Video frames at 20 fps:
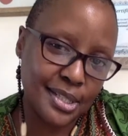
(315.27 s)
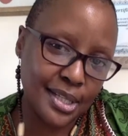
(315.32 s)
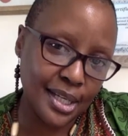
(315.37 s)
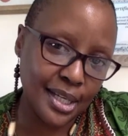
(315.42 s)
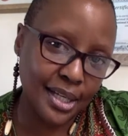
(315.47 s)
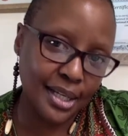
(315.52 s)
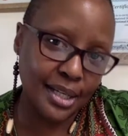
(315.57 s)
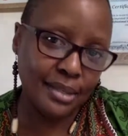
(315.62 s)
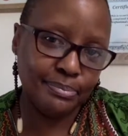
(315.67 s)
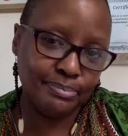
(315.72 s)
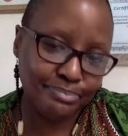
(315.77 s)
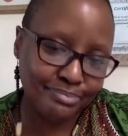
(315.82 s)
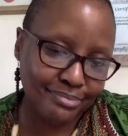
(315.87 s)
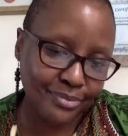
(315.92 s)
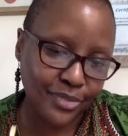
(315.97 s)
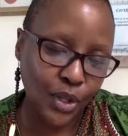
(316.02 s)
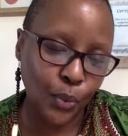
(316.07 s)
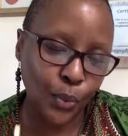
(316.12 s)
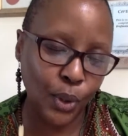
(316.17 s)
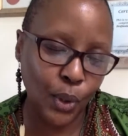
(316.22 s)
Uh,
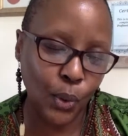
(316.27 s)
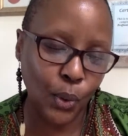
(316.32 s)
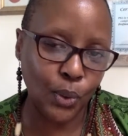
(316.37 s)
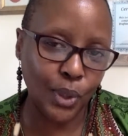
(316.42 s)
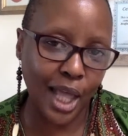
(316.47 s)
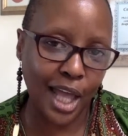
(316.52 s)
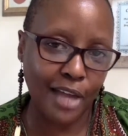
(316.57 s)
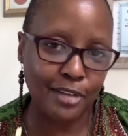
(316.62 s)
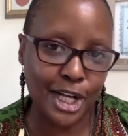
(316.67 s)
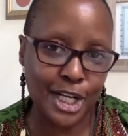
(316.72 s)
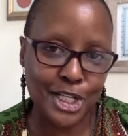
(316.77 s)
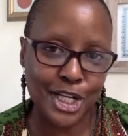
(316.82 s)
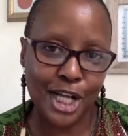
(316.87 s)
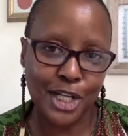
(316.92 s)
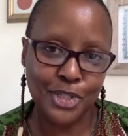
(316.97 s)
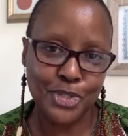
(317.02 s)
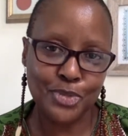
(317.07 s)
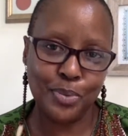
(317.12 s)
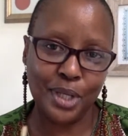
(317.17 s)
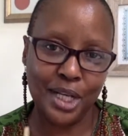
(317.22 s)
we all have our
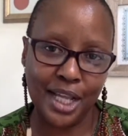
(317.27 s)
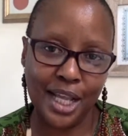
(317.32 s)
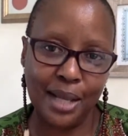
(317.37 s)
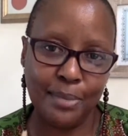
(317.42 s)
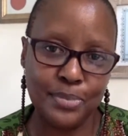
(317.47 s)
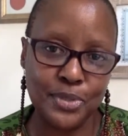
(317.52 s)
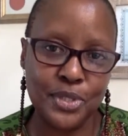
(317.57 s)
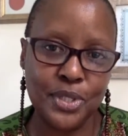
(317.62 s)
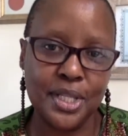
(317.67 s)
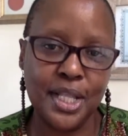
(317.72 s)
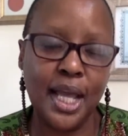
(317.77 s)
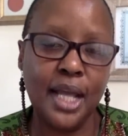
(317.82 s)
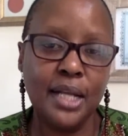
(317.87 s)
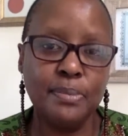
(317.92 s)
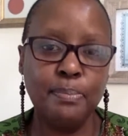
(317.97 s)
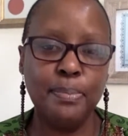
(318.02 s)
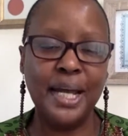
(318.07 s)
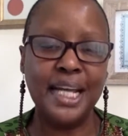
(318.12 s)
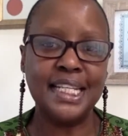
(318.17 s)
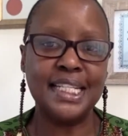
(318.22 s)
doubts when it comes to that,
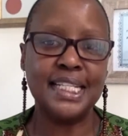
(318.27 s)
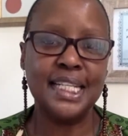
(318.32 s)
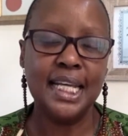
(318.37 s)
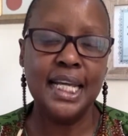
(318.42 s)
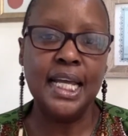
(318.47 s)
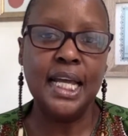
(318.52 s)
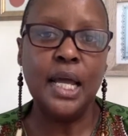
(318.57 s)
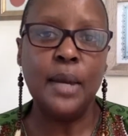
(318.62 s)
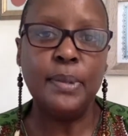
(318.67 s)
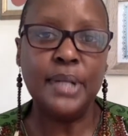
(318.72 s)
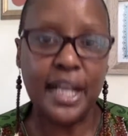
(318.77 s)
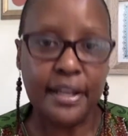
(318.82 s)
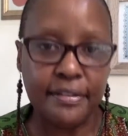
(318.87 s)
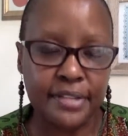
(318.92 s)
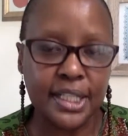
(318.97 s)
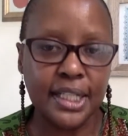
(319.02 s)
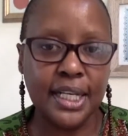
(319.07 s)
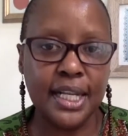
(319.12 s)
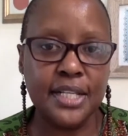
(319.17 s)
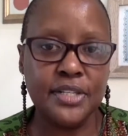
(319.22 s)
but
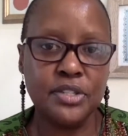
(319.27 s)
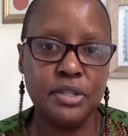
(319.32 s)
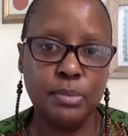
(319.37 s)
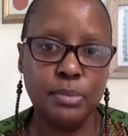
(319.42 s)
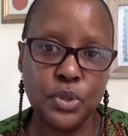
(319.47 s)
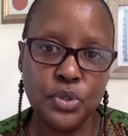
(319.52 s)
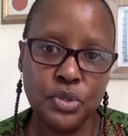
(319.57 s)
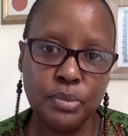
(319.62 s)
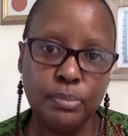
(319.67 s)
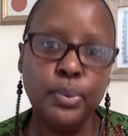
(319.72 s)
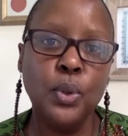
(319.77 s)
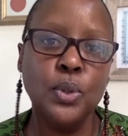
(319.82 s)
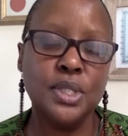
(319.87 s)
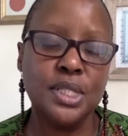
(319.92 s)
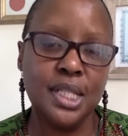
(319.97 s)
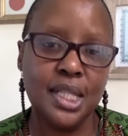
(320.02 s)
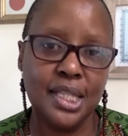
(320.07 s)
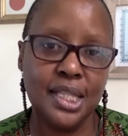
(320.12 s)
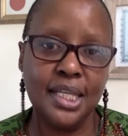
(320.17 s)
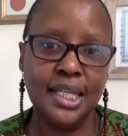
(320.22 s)
nevertheless, the most
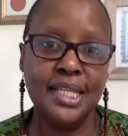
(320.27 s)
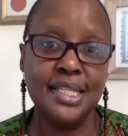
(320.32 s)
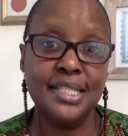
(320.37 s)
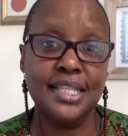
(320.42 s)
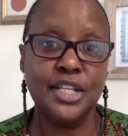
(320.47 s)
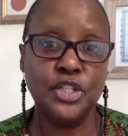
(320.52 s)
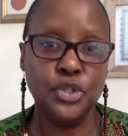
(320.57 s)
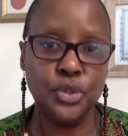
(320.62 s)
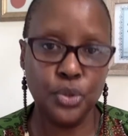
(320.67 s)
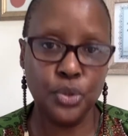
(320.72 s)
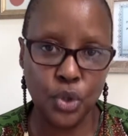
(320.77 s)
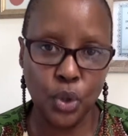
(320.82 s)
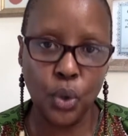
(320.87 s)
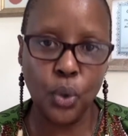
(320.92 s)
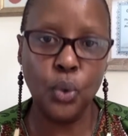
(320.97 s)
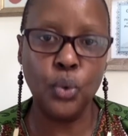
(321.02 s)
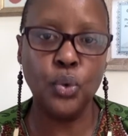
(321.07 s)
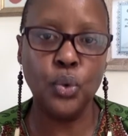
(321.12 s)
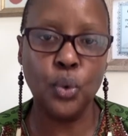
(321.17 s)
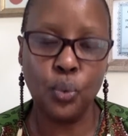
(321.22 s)
important thing is that you
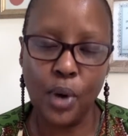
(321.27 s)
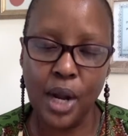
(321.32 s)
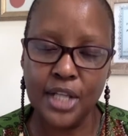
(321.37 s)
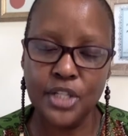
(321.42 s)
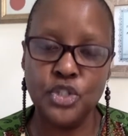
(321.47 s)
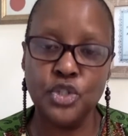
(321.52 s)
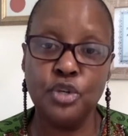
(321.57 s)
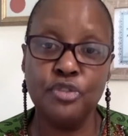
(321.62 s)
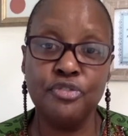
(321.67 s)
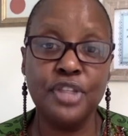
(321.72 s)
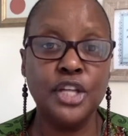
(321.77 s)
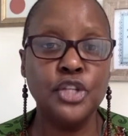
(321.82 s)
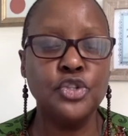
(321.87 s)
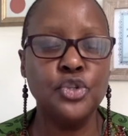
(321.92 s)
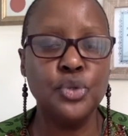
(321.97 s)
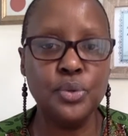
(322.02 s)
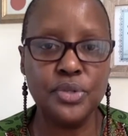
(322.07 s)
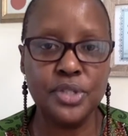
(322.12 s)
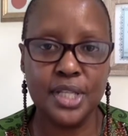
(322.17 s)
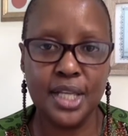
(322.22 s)
know your rights. So if they
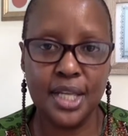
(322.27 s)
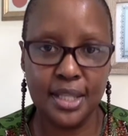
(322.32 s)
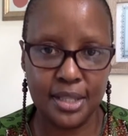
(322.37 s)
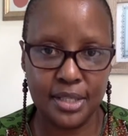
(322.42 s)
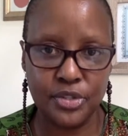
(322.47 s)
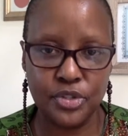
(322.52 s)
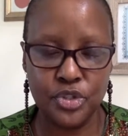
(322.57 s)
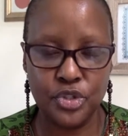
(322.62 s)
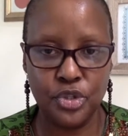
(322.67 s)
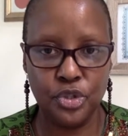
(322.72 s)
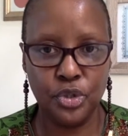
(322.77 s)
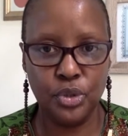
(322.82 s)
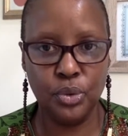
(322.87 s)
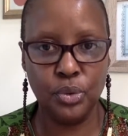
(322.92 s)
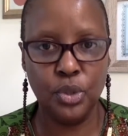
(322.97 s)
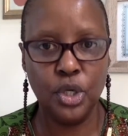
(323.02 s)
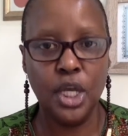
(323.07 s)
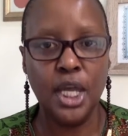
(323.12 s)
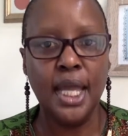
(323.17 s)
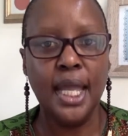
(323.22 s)
do say this to
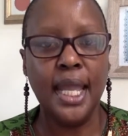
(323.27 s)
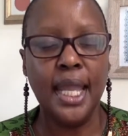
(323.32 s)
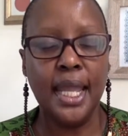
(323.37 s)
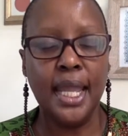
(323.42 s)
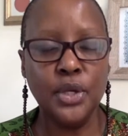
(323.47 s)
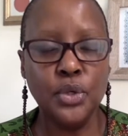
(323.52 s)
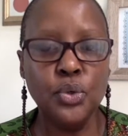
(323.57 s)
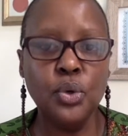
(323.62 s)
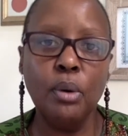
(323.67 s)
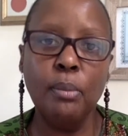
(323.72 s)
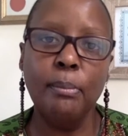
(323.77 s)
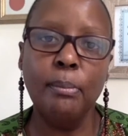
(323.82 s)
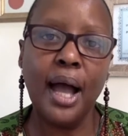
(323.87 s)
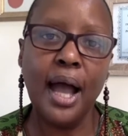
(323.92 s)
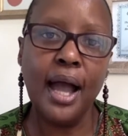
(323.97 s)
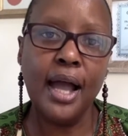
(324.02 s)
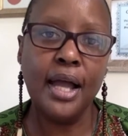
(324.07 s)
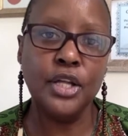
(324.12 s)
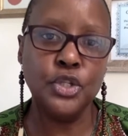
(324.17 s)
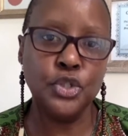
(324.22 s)
you, in your
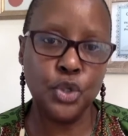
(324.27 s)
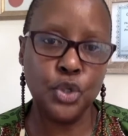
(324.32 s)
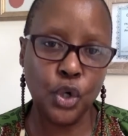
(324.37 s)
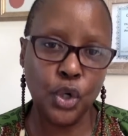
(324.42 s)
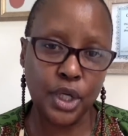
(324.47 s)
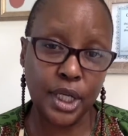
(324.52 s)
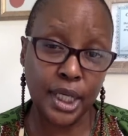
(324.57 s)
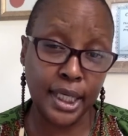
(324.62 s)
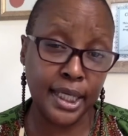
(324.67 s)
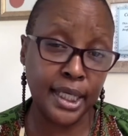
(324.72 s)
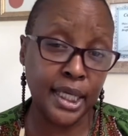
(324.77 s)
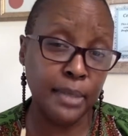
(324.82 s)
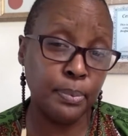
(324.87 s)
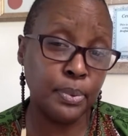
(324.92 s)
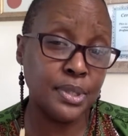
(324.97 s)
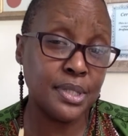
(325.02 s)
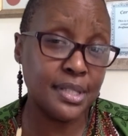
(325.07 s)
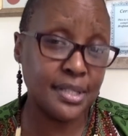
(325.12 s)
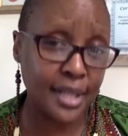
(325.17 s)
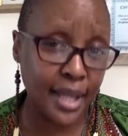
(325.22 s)
mind, you've got to keep
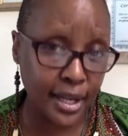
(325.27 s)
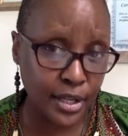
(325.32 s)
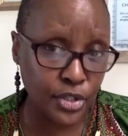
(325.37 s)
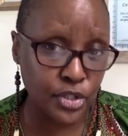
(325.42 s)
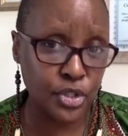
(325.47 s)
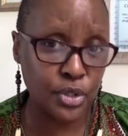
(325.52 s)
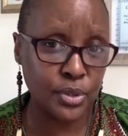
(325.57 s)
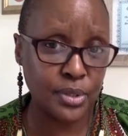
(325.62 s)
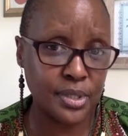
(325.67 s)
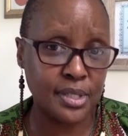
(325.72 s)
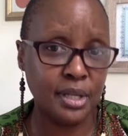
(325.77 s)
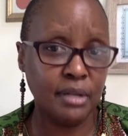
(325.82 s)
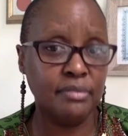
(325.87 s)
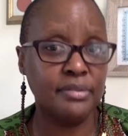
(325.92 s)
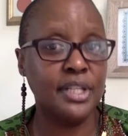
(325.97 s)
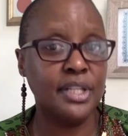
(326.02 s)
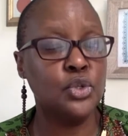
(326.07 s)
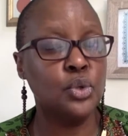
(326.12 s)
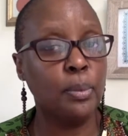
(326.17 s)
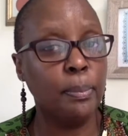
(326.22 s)
on saying to yourself
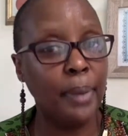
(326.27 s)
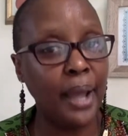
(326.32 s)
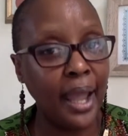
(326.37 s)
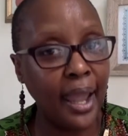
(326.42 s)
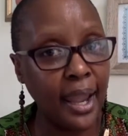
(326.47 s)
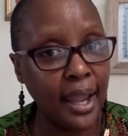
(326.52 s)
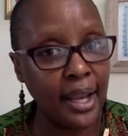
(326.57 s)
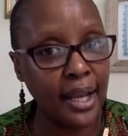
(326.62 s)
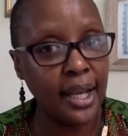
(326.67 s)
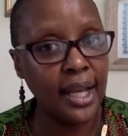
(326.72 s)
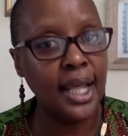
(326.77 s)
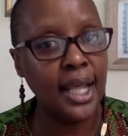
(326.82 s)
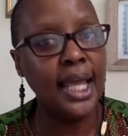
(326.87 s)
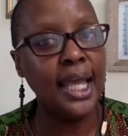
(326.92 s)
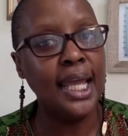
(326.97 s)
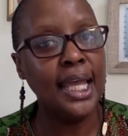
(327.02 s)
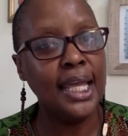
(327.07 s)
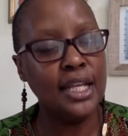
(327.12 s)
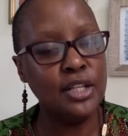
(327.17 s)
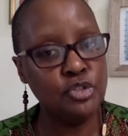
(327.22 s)
that your pain
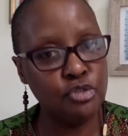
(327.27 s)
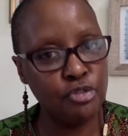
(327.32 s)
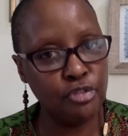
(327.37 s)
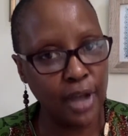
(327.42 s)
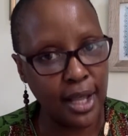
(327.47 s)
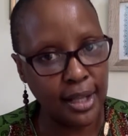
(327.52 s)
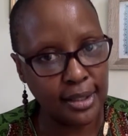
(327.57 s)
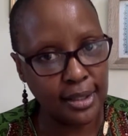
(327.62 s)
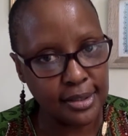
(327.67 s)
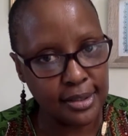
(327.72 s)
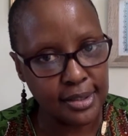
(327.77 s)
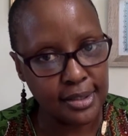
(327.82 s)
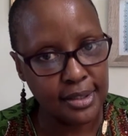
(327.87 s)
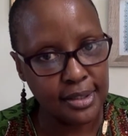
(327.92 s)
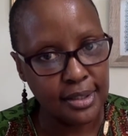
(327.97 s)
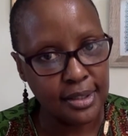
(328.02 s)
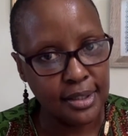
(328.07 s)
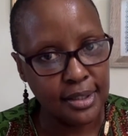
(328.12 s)
is valid,